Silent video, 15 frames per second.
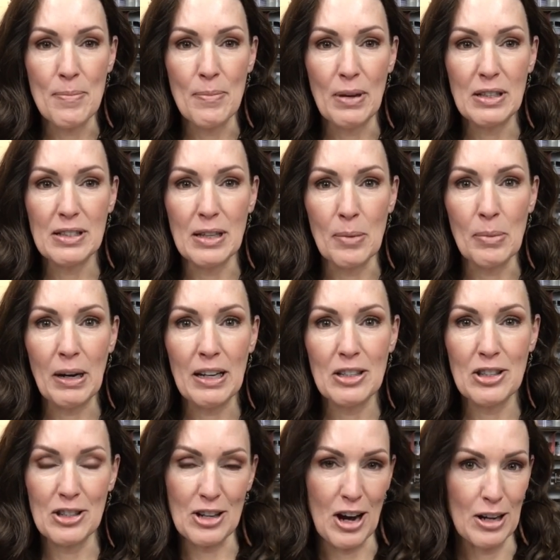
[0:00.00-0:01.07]
somebody
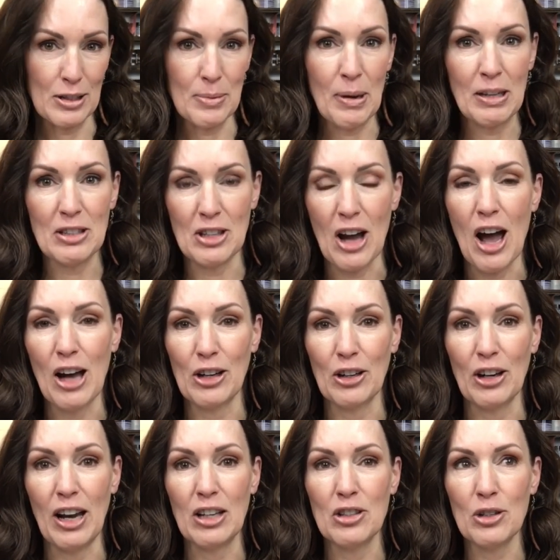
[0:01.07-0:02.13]
stalked my daughter
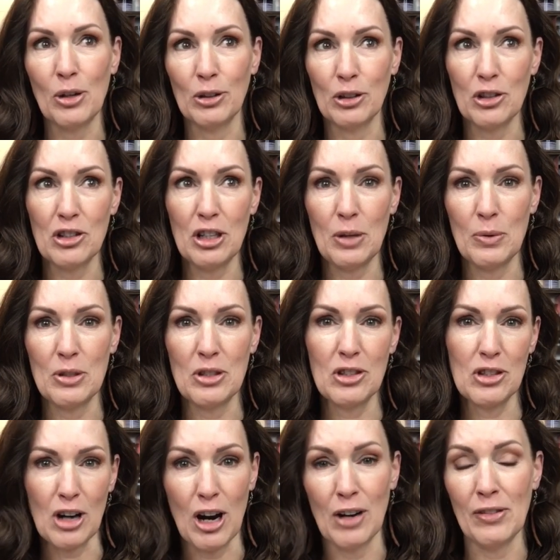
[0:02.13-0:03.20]
and told her she was
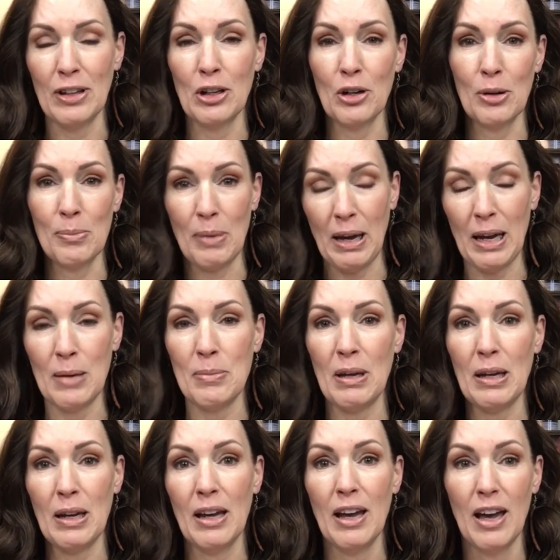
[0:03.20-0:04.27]
starving her
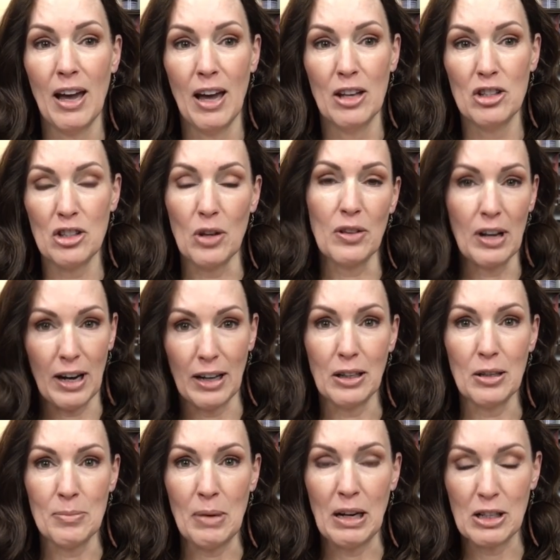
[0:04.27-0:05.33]
baby so that I
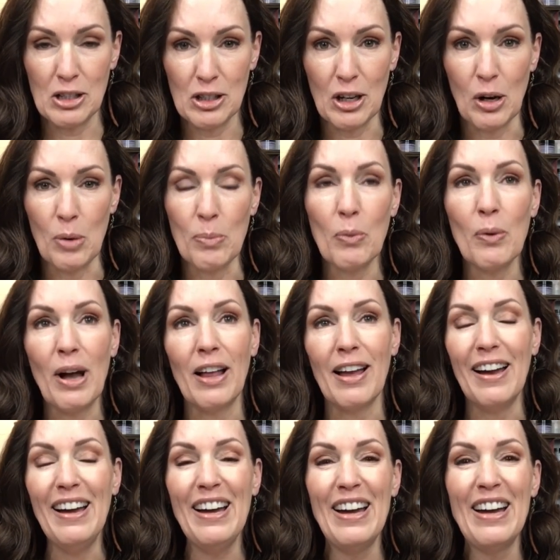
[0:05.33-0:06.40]
could make soap. Well,
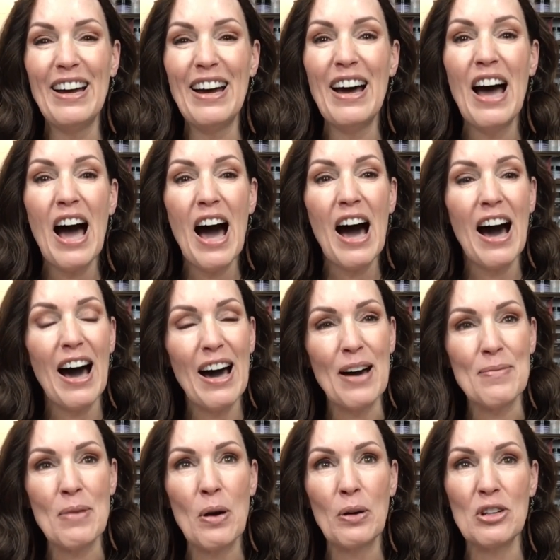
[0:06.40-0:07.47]

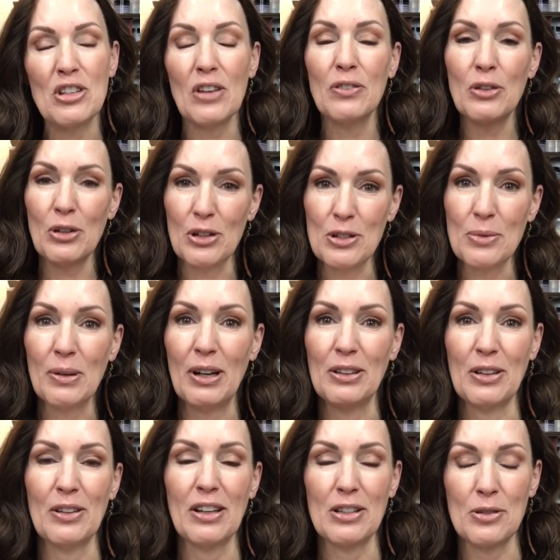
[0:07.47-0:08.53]
which of course we all
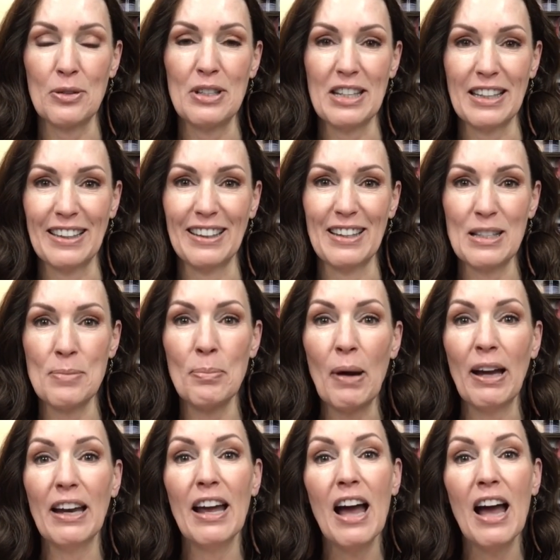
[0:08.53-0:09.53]
know that's ridiculous, but